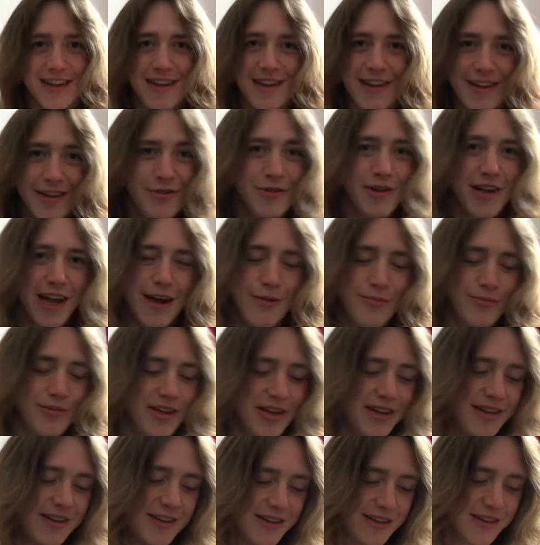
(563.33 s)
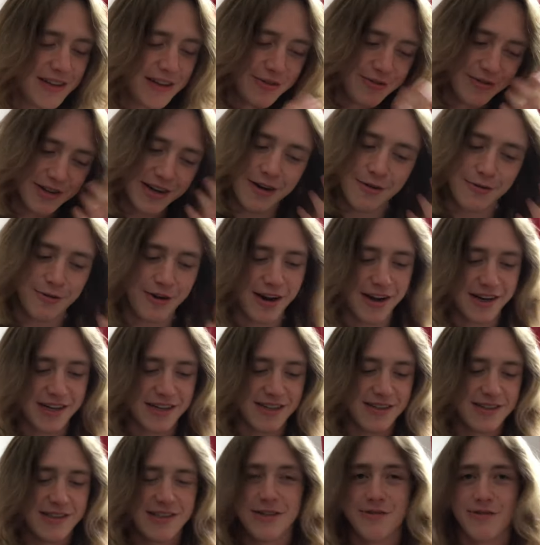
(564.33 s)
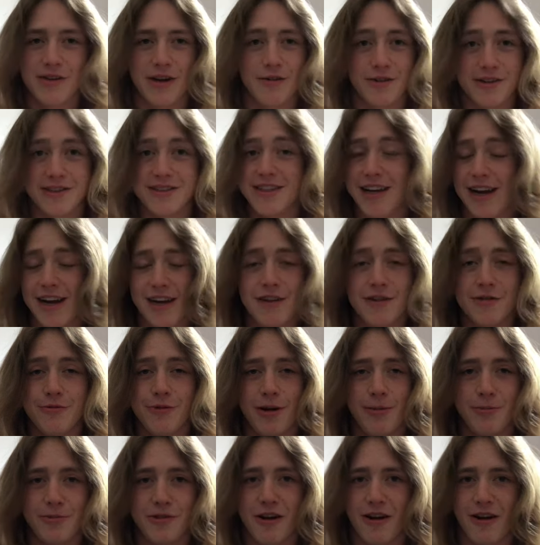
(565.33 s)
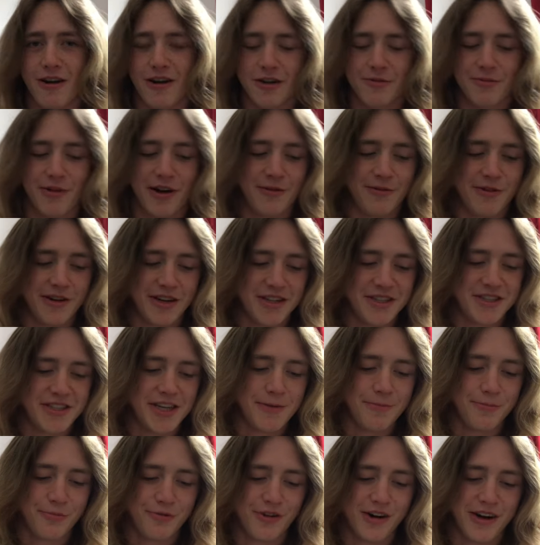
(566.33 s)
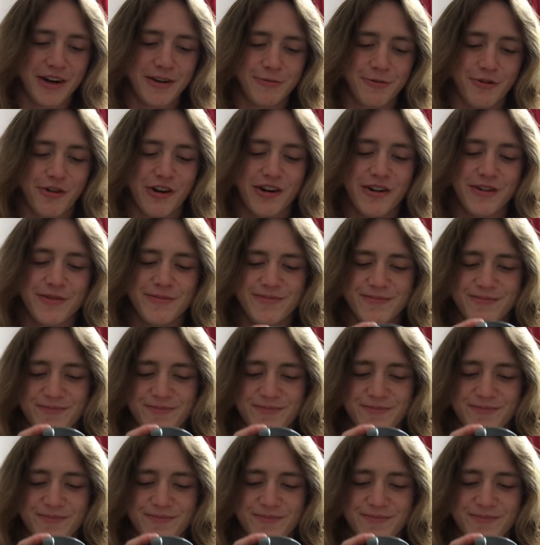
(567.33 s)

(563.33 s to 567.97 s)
You get me. You know why? You know exactly what I'm talking about when I say brain rot.